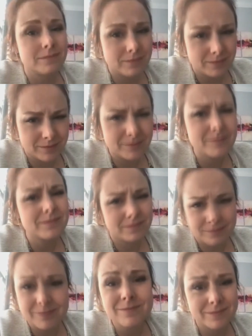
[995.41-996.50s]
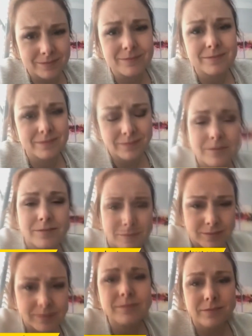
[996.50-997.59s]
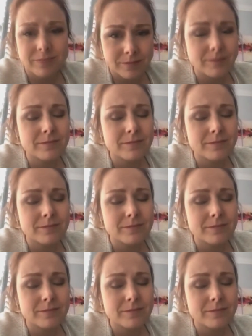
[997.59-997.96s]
inside them. That's another issue. So